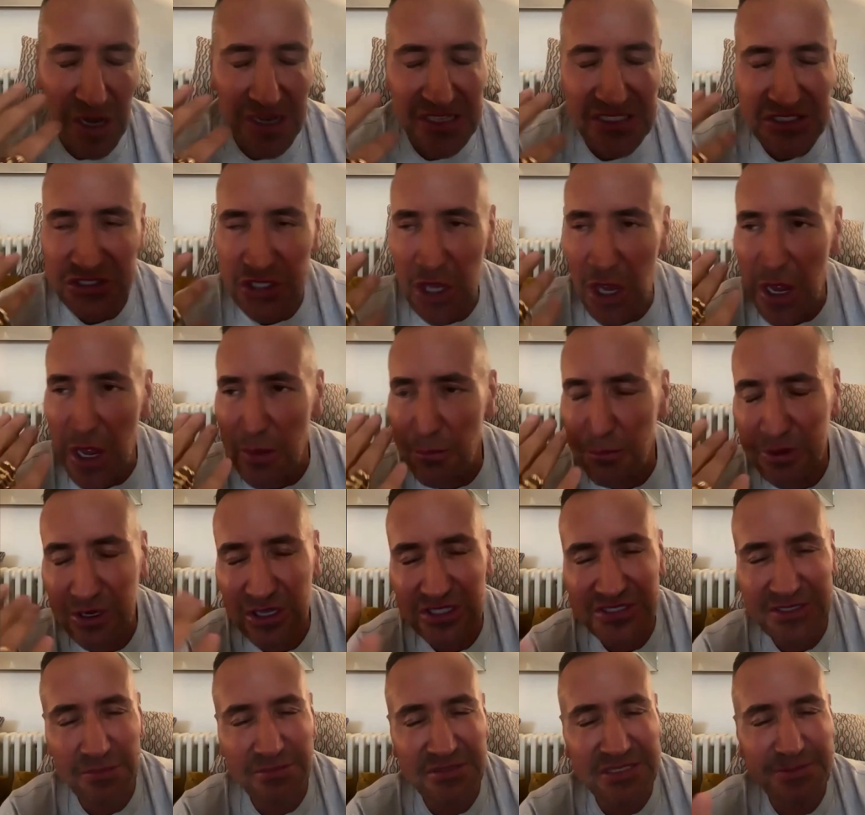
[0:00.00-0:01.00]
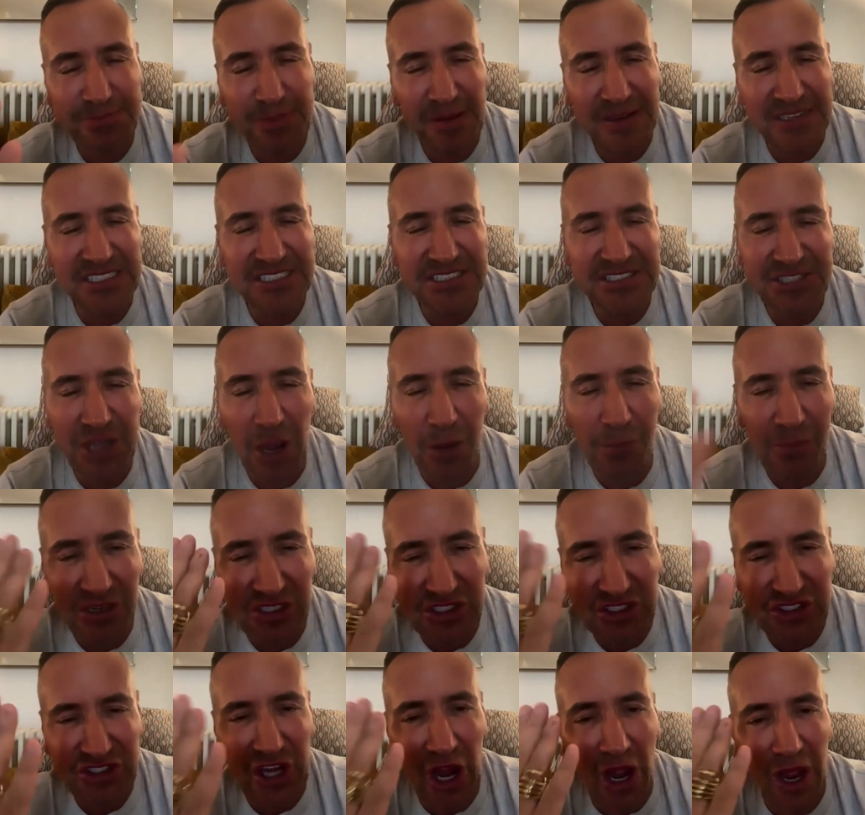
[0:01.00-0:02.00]
It's because I'm spending so
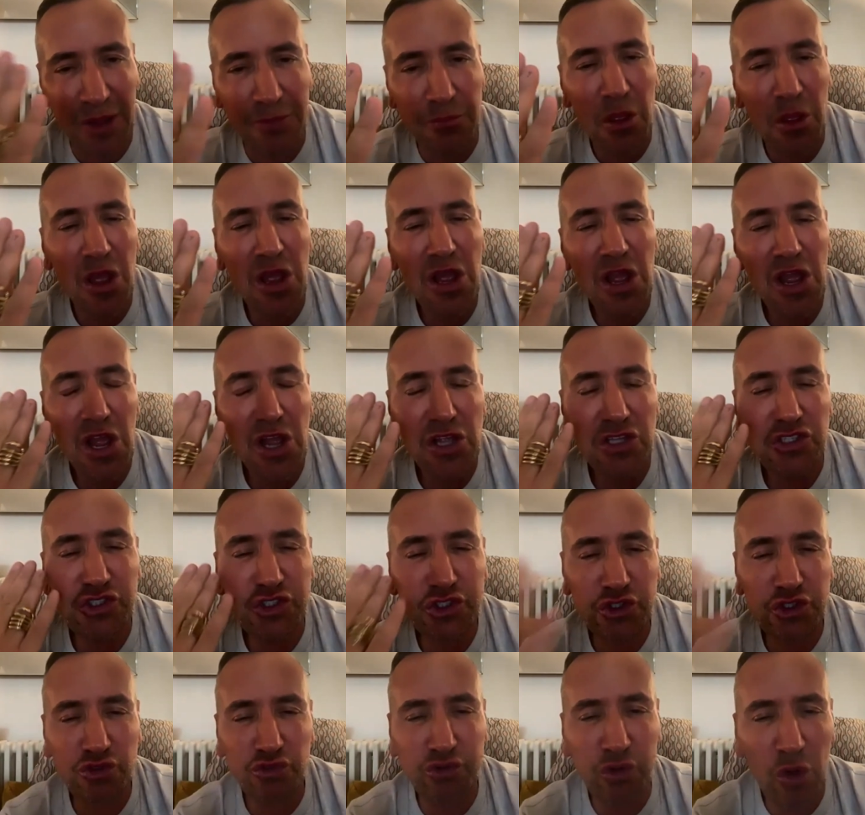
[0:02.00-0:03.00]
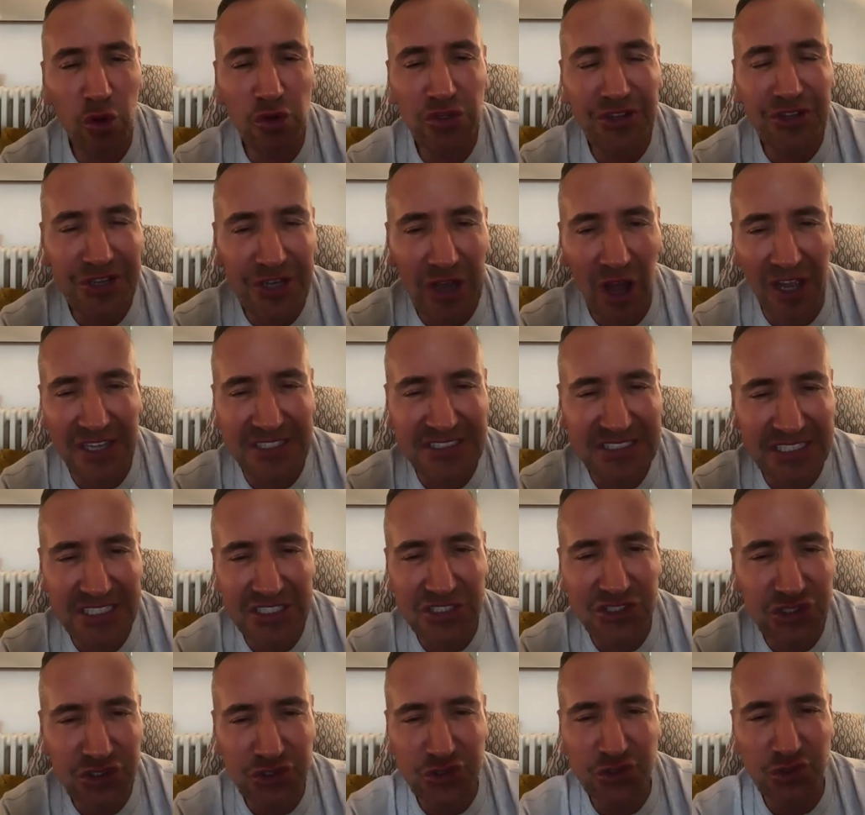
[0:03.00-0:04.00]
much time scrutinizing
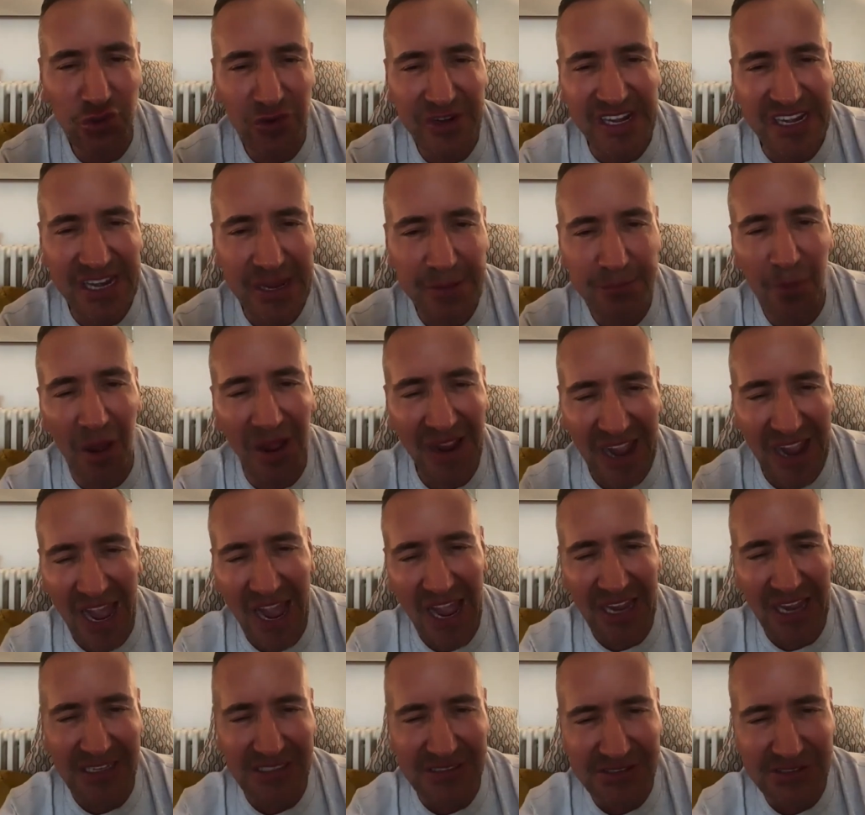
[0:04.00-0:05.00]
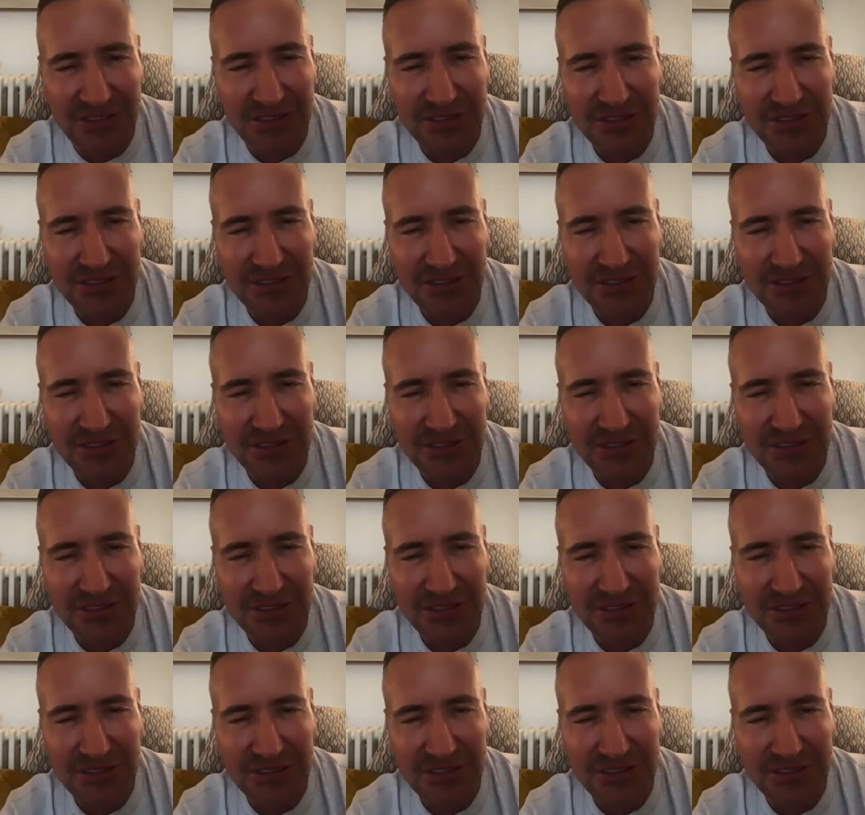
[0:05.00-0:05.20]
a screen in my hand.